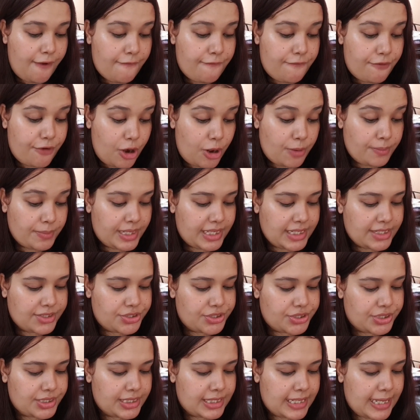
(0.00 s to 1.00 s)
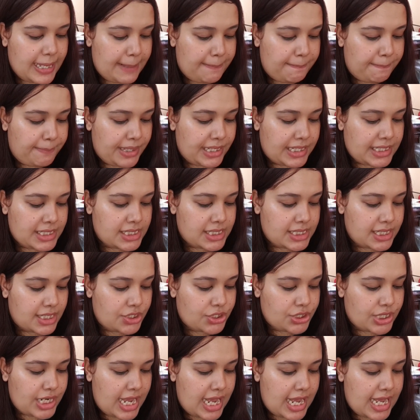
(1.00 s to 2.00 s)
From ancient epics
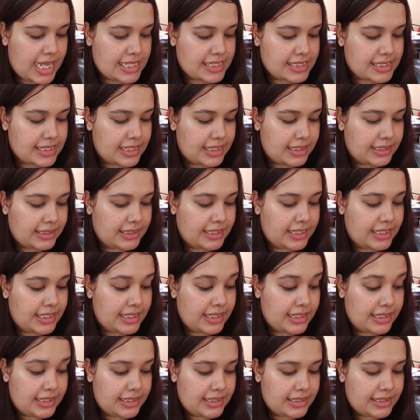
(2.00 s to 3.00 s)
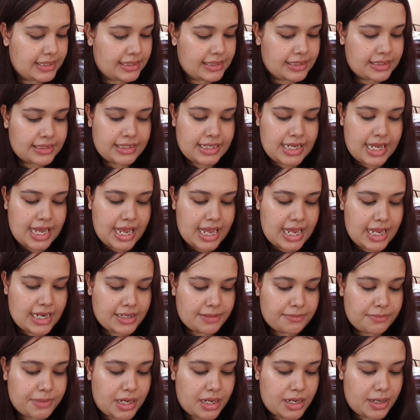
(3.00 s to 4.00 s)
such as the Iliad
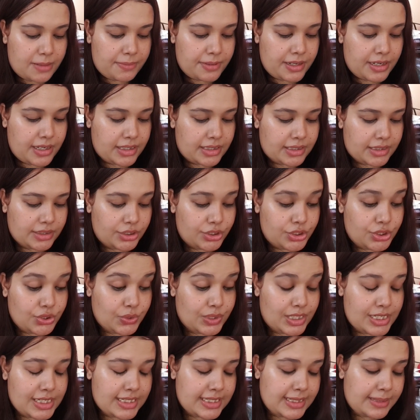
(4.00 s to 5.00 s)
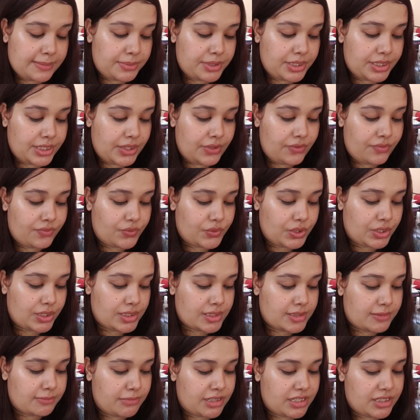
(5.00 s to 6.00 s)
and Mahabharata to contemporary
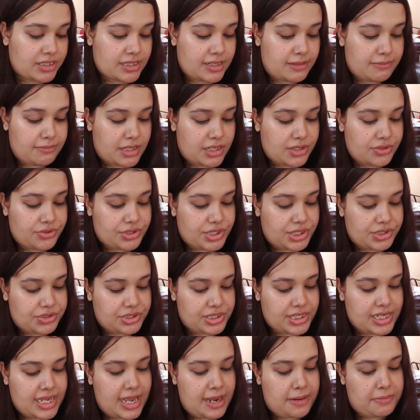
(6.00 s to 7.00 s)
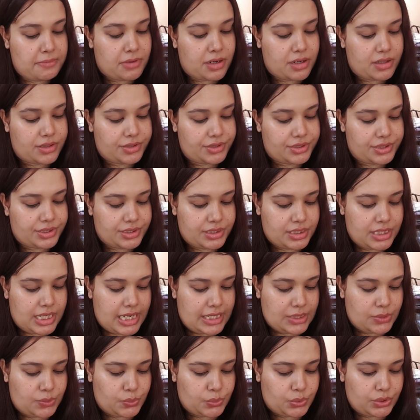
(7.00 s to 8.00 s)
works by Salman Rushdie and Margaret
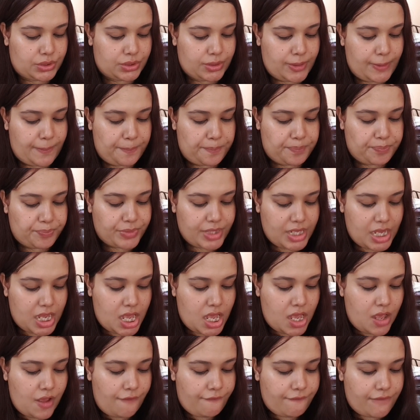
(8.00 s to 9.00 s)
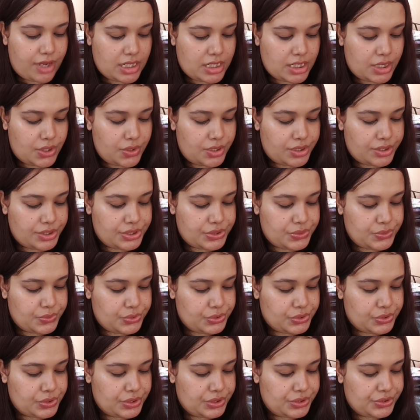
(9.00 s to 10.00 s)
Atwood. Whether you're a
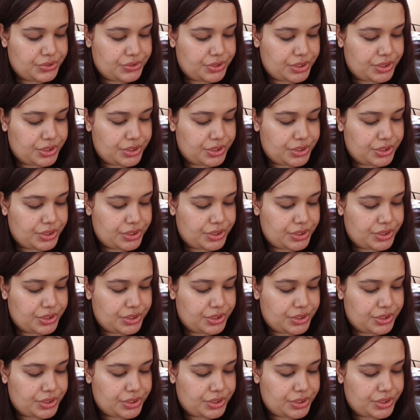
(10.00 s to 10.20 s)
student of